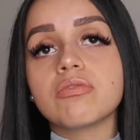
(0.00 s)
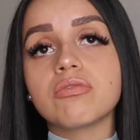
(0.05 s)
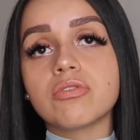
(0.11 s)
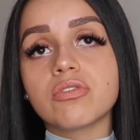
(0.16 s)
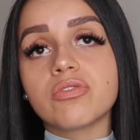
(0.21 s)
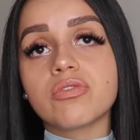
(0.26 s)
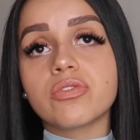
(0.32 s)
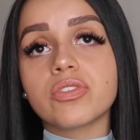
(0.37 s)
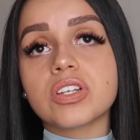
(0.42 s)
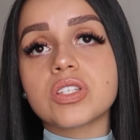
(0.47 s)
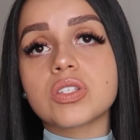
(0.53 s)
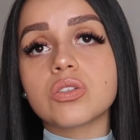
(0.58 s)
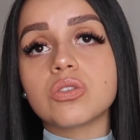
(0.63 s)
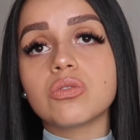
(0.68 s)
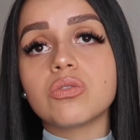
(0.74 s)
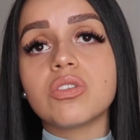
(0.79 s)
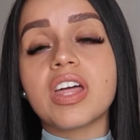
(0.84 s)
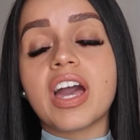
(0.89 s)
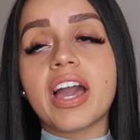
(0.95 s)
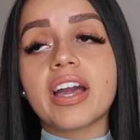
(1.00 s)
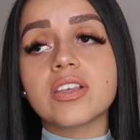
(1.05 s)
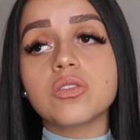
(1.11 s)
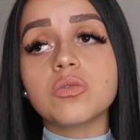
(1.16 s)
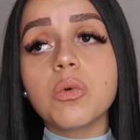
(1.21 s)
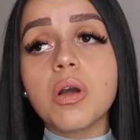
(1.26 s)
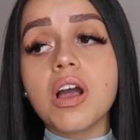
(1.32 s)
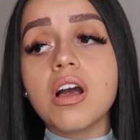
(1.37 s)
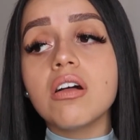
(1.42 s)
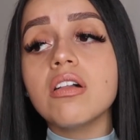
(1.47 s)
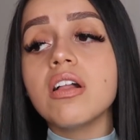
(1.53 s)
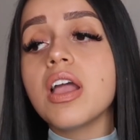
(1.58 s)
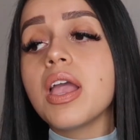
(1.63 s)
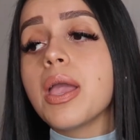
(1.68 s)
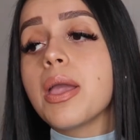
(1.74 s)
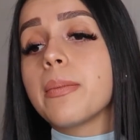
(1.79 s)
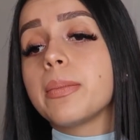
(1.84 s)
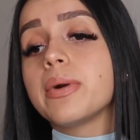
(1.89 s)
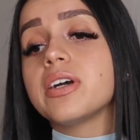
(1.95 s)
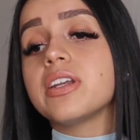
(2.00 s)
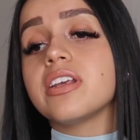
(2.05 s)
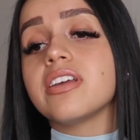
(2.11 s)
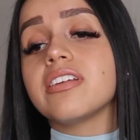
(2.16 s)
Feel free to do that as well, but